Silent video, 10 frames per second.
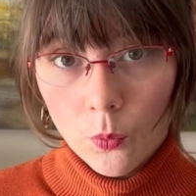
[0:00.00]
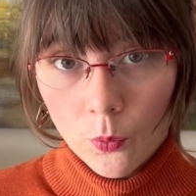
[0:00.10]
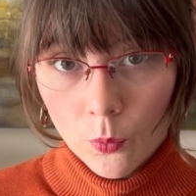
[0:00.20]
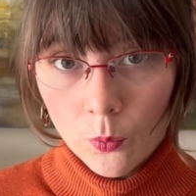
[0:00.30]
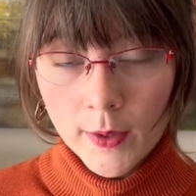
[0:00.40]

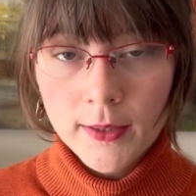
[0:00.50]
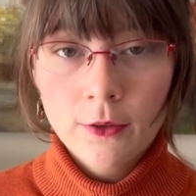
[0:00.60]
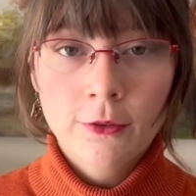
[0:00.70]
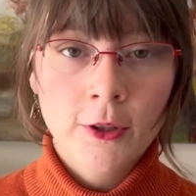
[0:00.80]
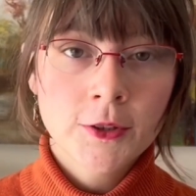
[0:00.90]
when you
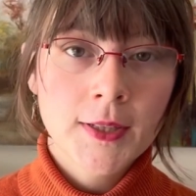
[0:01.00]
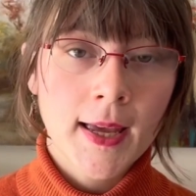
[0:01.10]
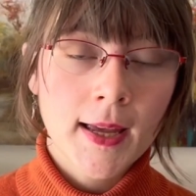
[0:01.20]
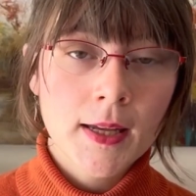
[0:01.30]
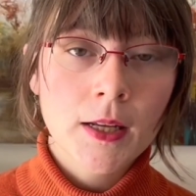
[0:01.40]
first
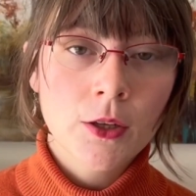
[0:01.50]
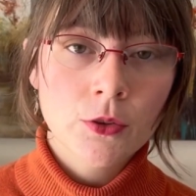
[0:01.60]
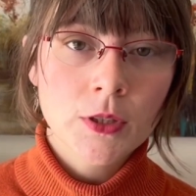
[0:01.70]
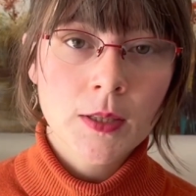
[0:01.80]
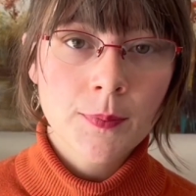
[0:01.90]
get an
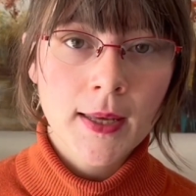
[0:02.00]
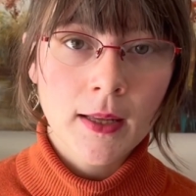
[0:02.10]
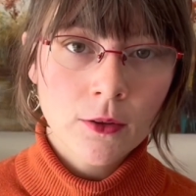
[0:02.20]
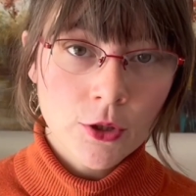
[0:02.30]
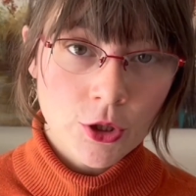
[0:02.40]
acoustic
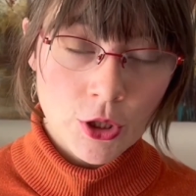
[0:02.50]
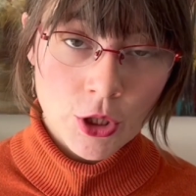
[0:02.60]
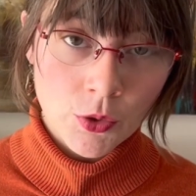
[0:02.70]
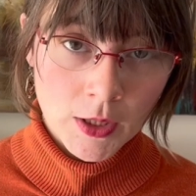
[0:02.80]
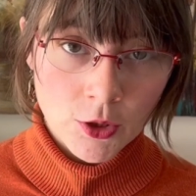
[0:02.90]
piano, you should
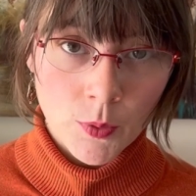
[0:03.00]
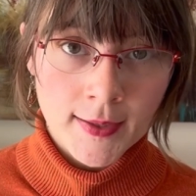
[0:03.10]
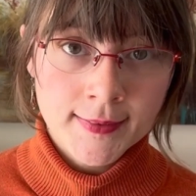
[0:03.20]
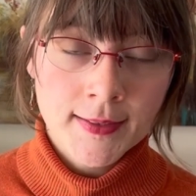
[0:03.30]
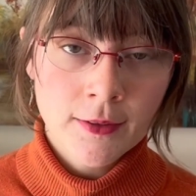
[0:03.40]
tune it
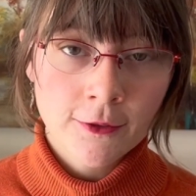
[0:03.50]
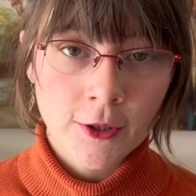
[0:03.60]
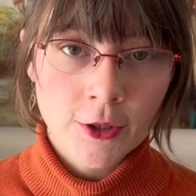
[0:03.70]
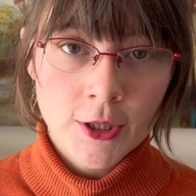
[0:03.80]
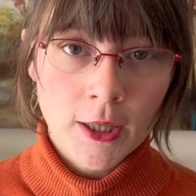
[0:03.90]
twice in the
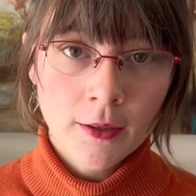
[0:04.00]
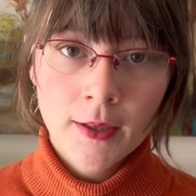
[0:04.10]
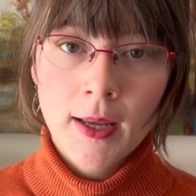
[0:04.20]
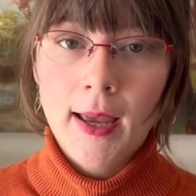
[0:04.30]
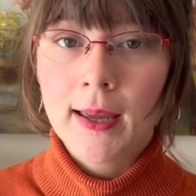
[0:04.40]
first year
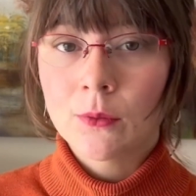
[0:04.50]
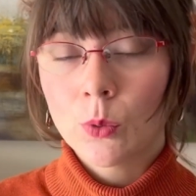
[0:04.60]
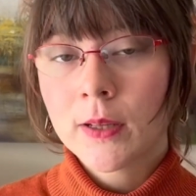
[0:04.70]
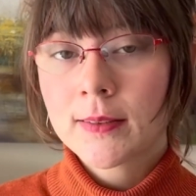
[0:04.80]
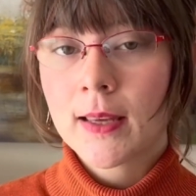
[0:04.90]
and
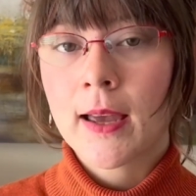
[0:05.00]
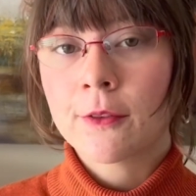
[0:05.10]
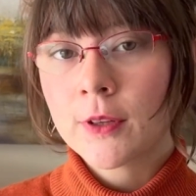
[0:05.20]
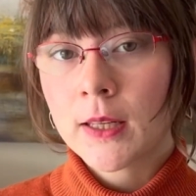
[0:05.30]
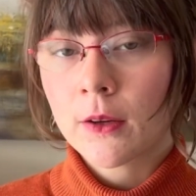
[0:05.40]
once
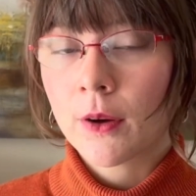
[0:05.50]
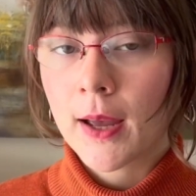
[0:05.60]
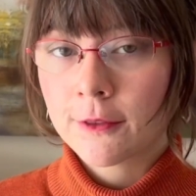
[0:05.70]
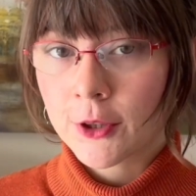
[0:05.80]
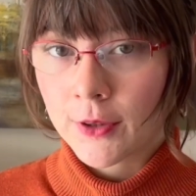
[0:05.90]
every year
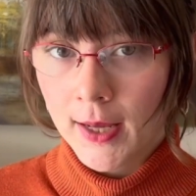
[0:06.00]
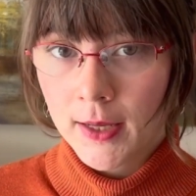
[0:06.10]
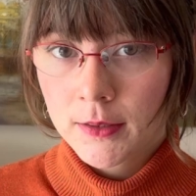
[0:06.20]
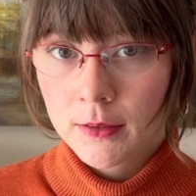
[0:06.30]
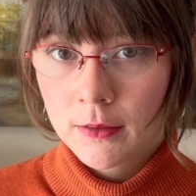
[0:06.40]
after that.